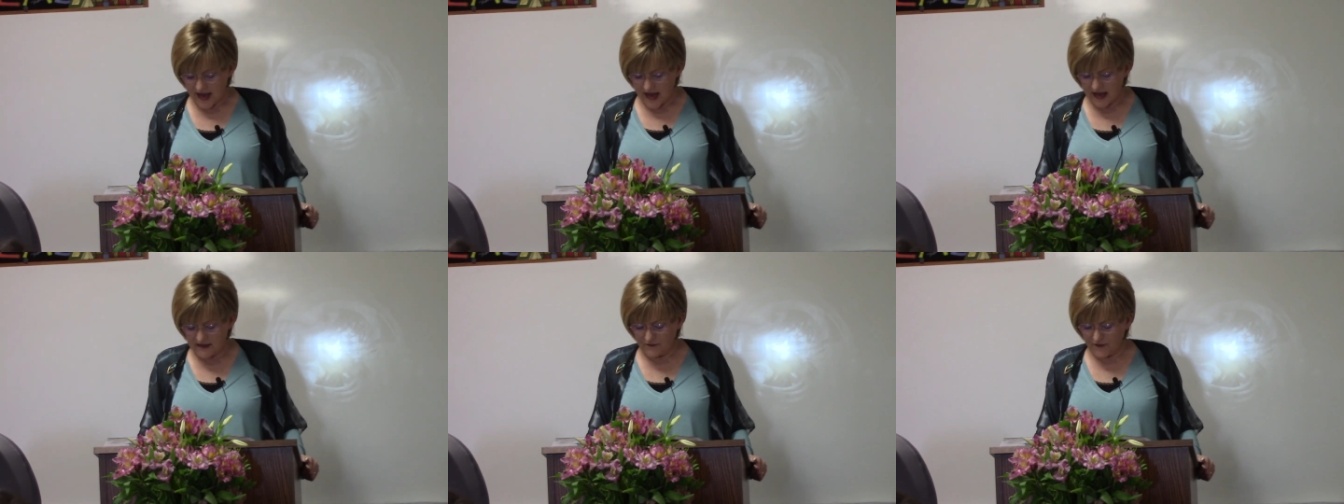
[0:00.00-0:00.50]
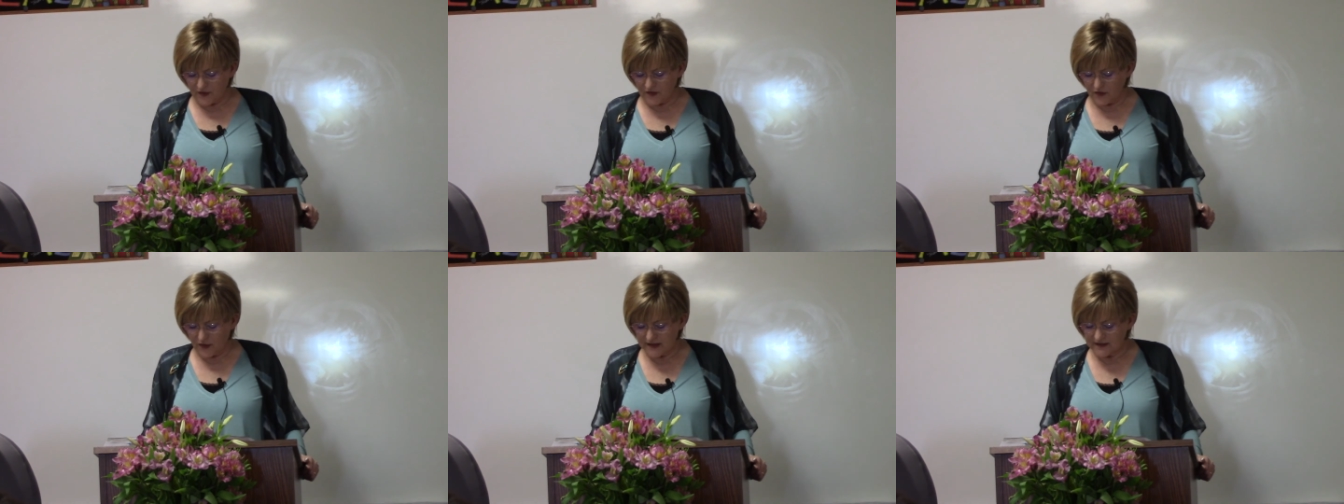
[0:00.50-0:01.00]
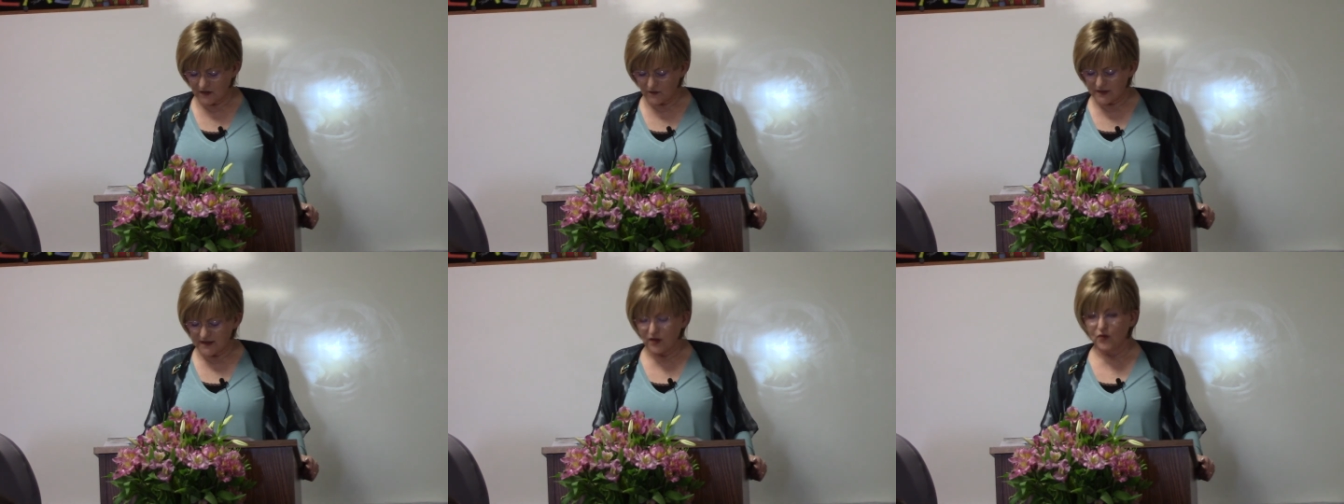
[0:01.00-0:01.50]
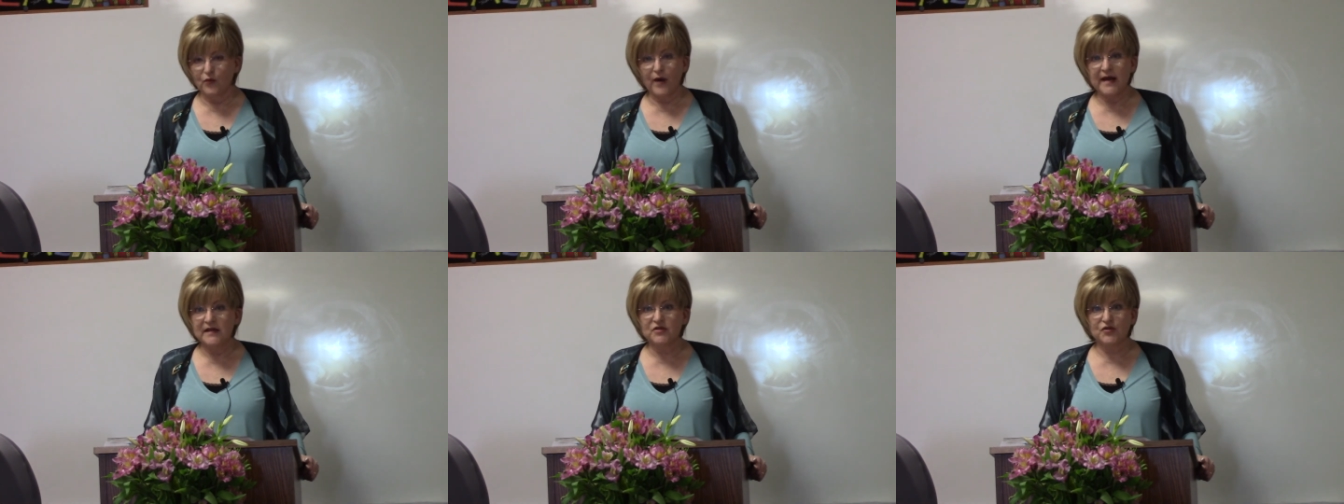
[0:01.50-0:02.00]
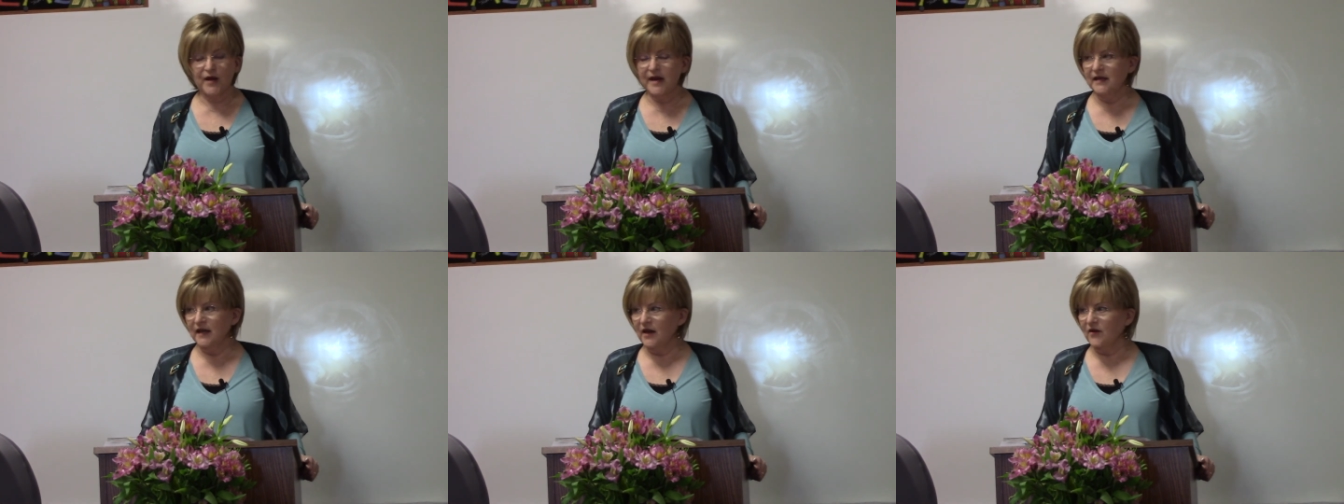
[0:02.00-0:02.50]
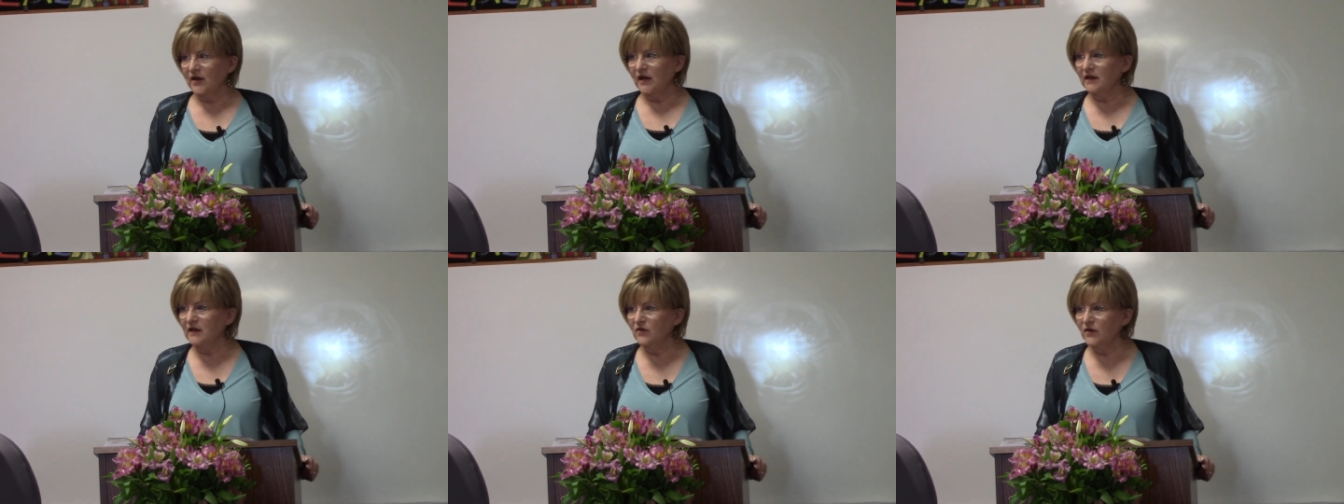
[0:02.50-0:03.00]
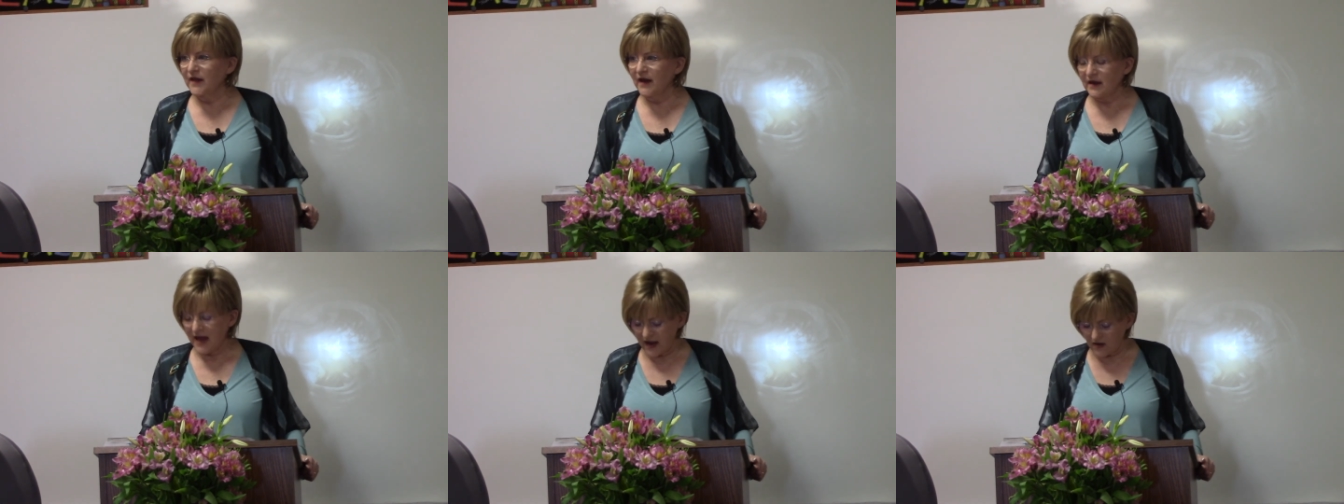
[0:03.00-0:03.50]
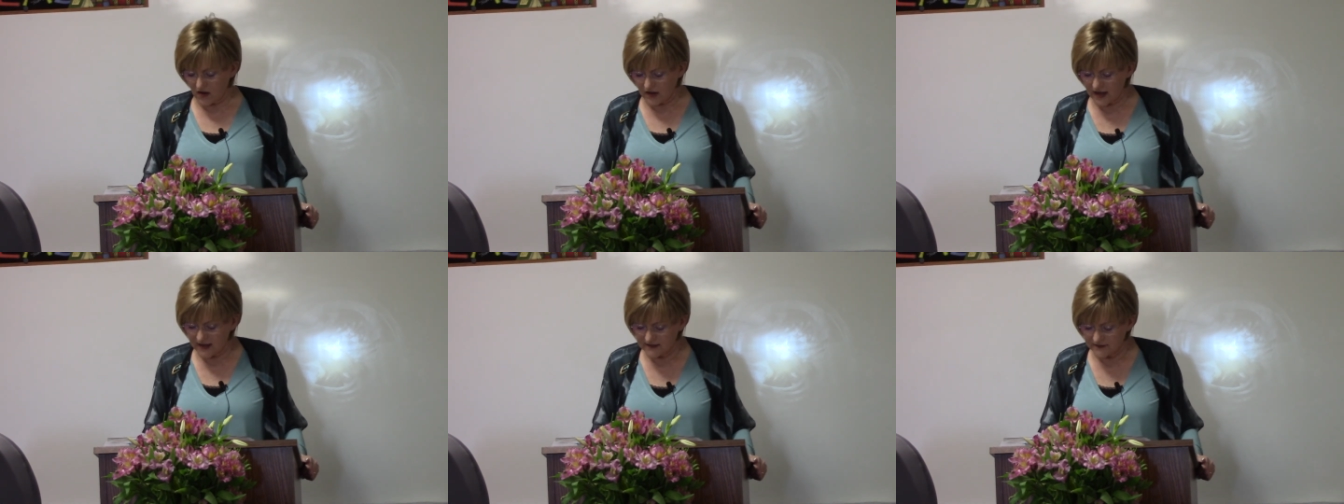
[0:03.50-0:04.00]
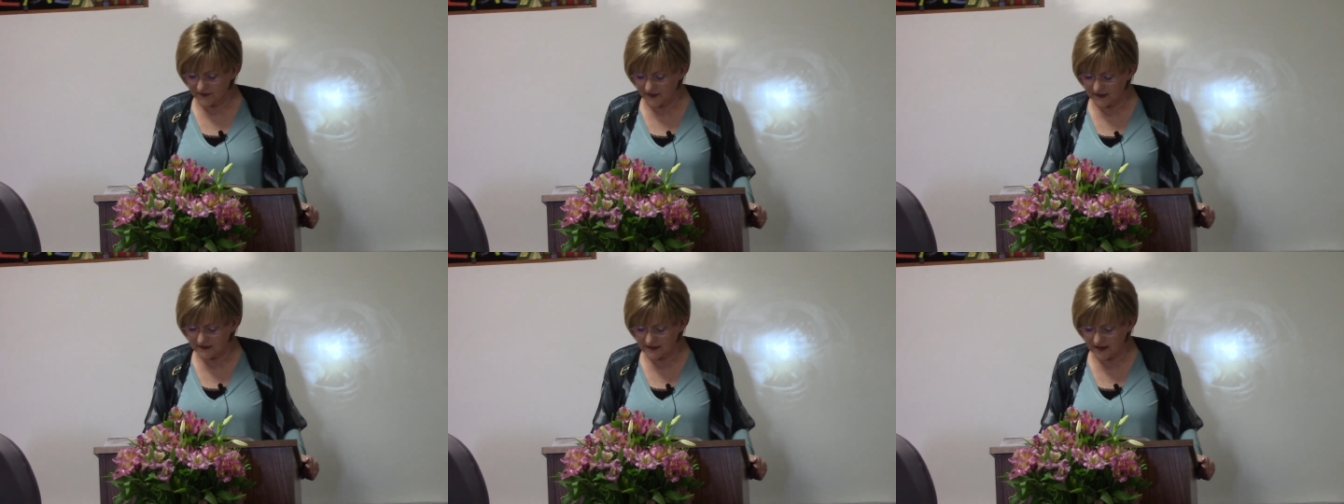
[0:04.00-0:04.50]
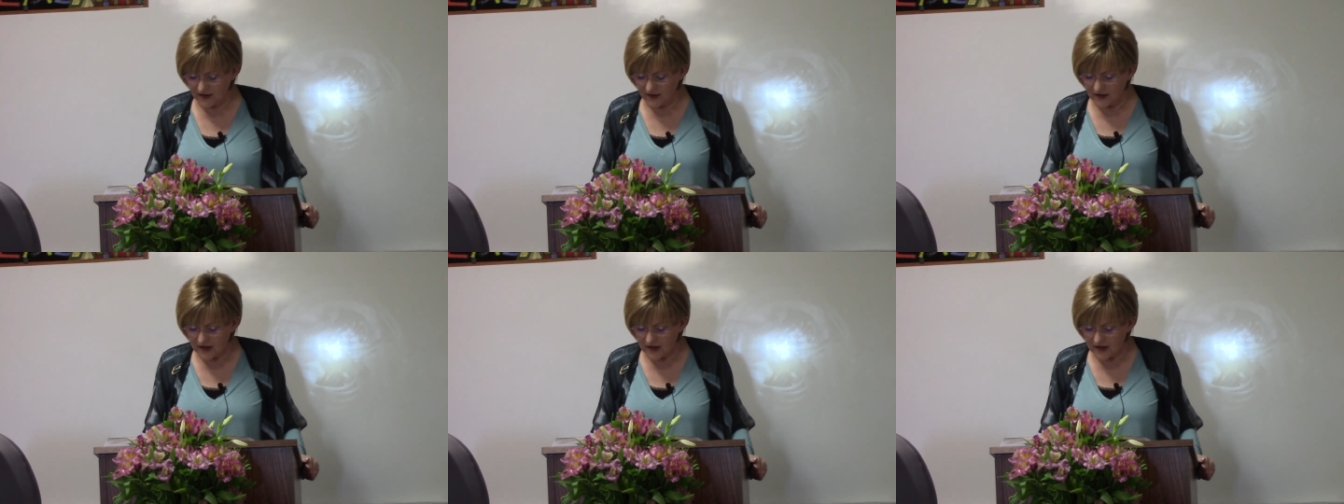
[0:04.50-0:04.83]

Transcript: And the Fertile Crescent was a great trading area. You know, they had all kinds of things there.